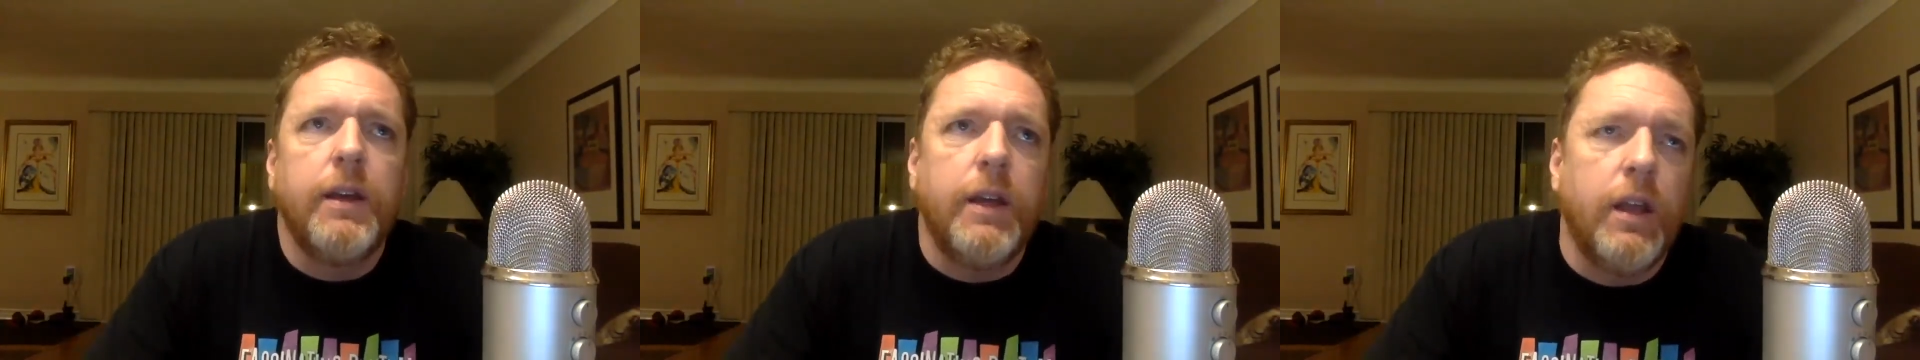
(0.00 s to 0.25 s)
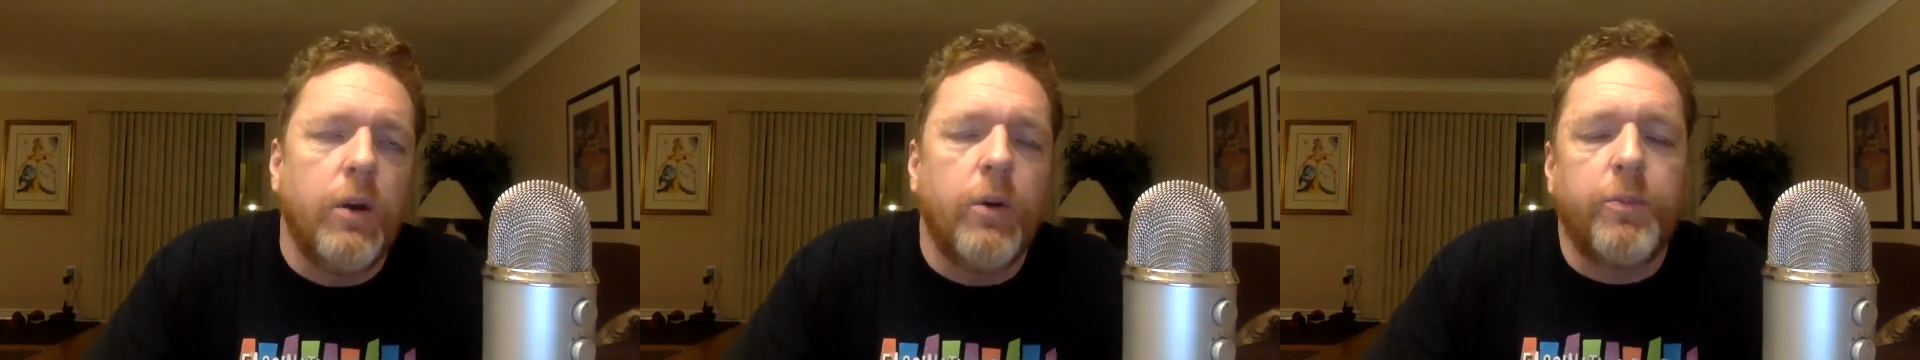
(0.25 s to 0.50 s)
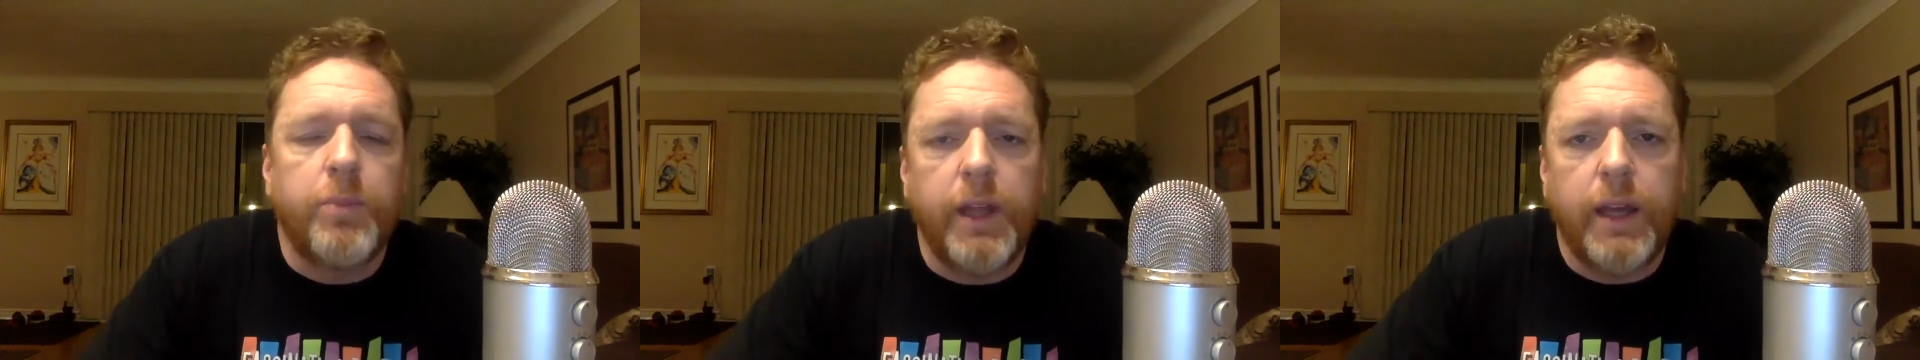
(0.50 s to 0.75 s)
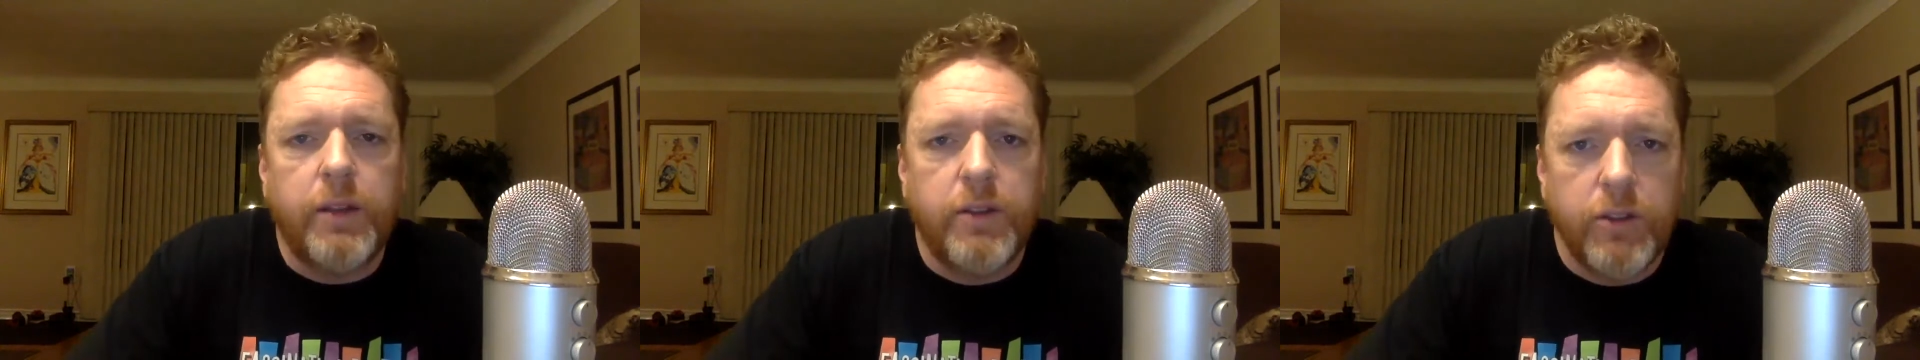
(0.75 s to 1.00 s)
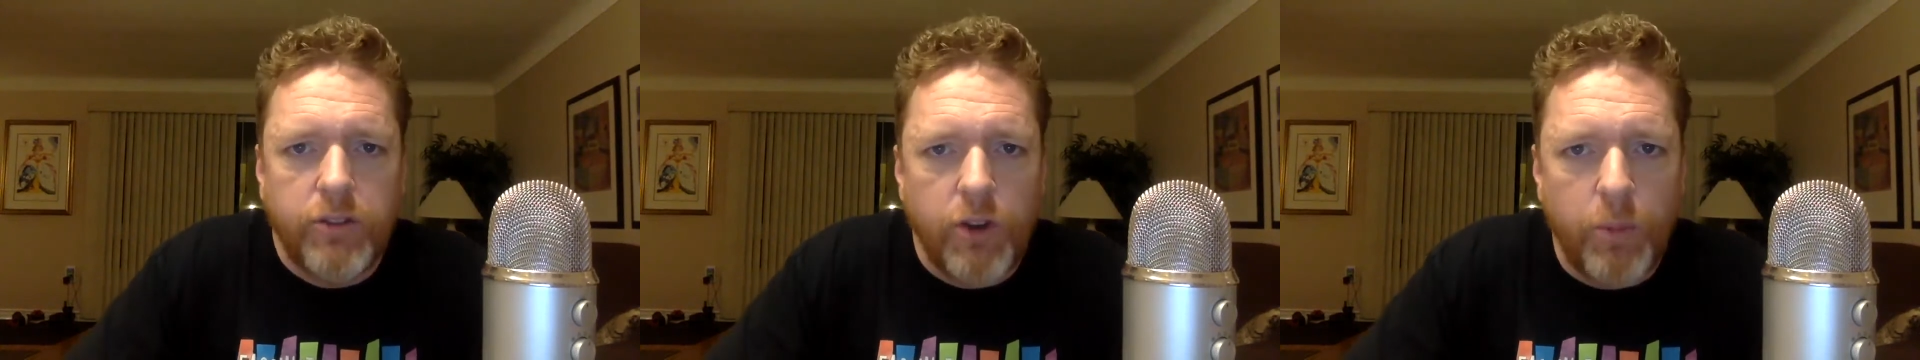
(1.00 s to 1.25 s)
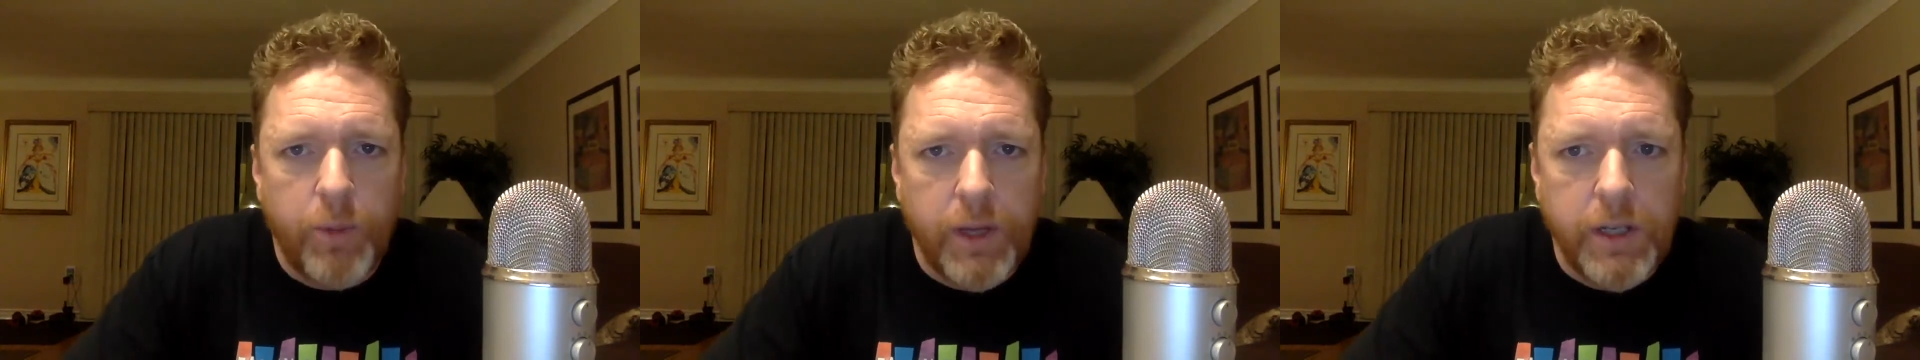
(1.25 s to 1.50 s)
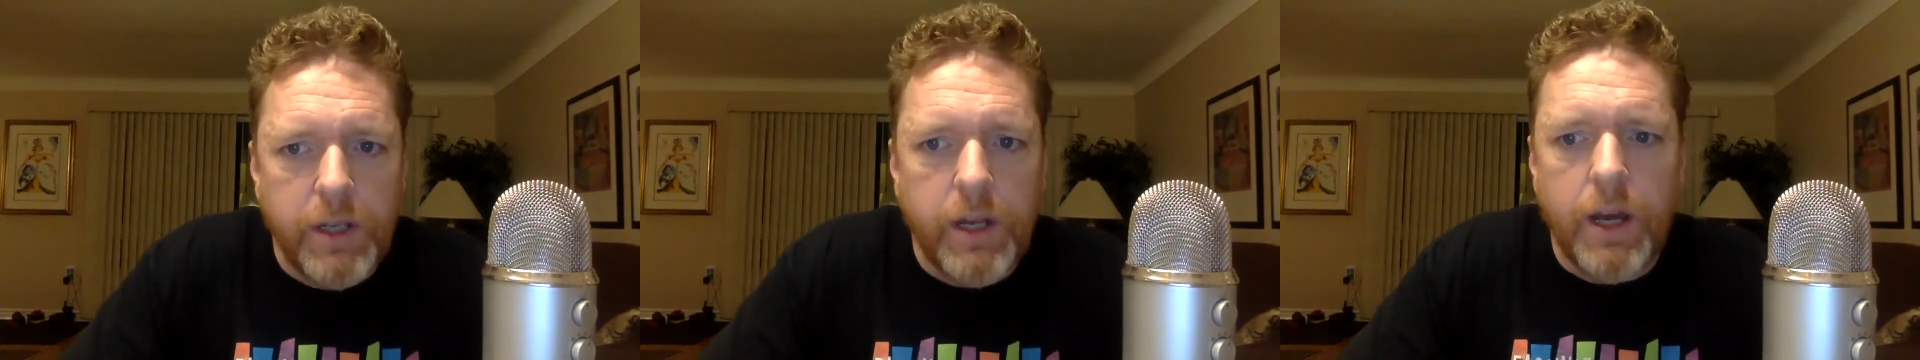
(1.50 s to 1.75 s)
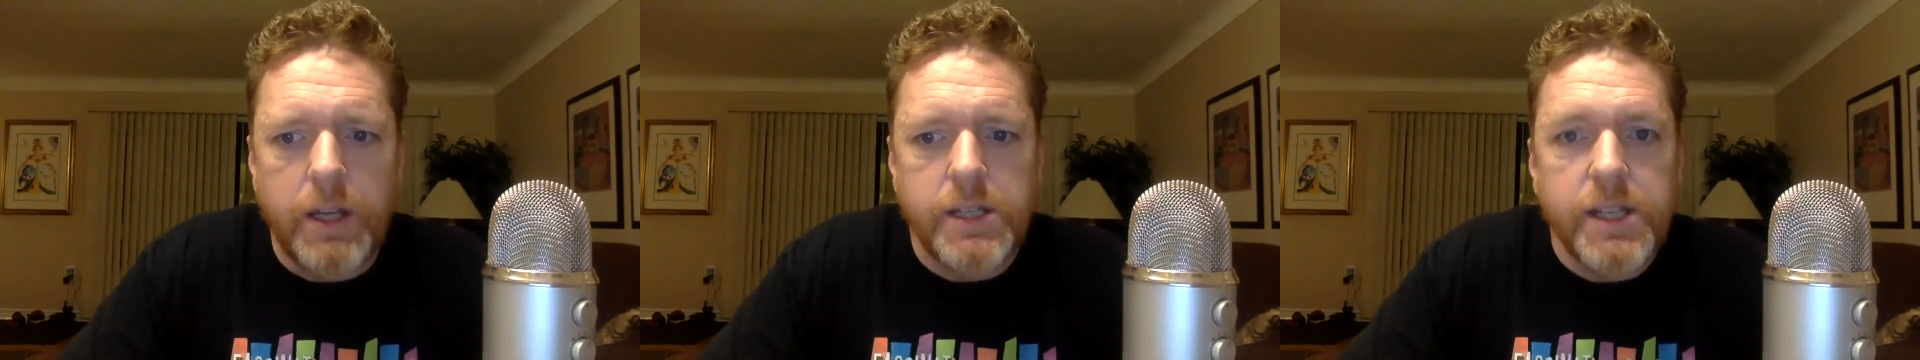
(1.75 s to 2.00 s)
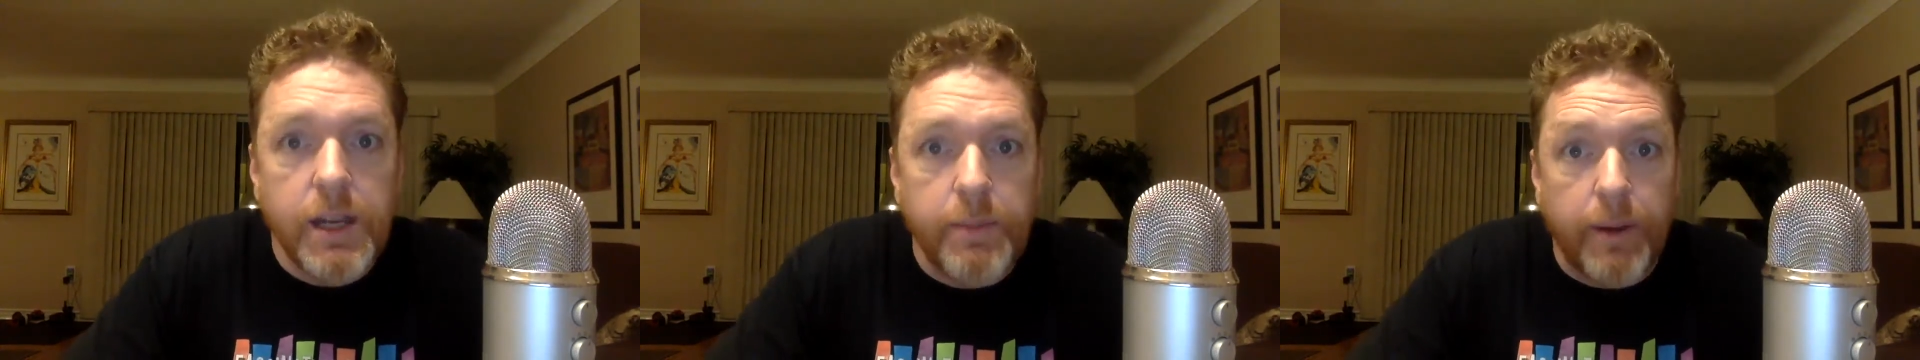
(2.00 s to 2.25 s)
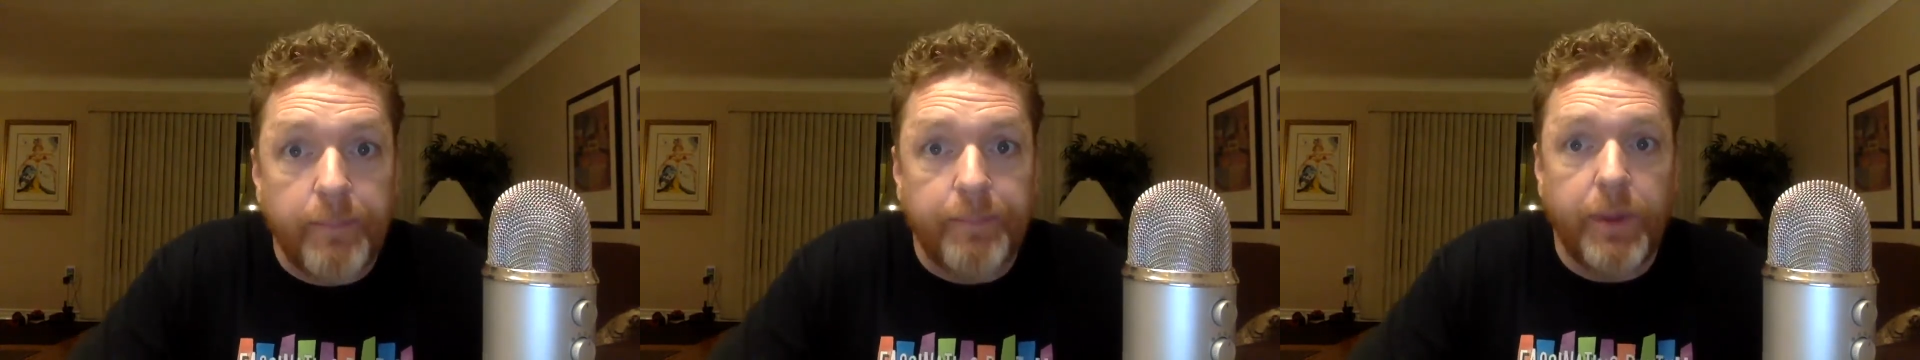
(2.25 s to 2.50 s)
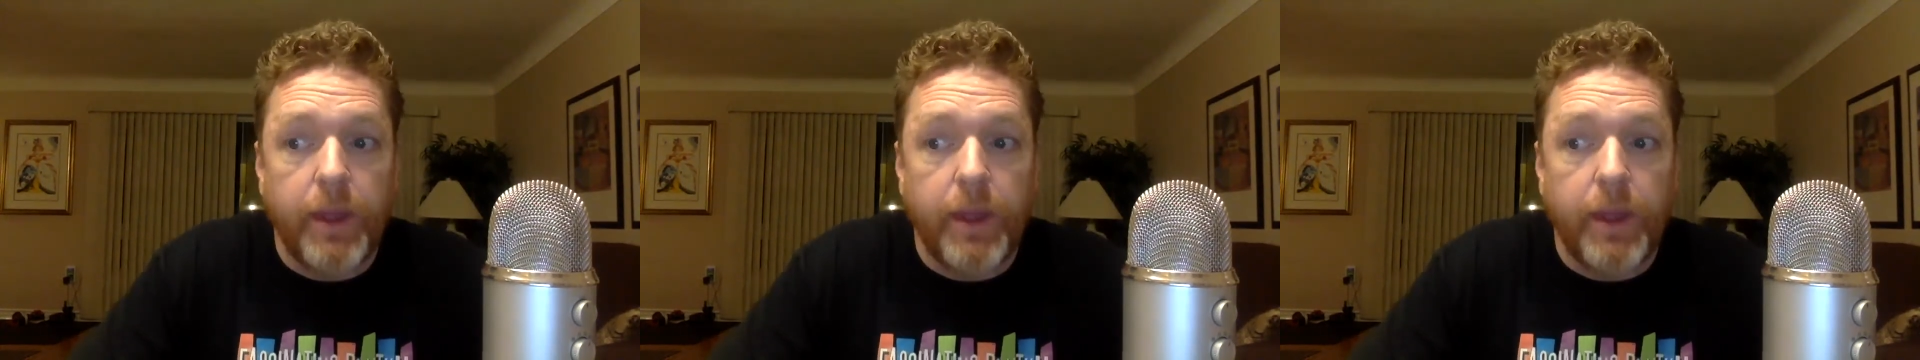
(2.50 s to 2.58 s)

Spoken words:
with bleak dystopian cinema.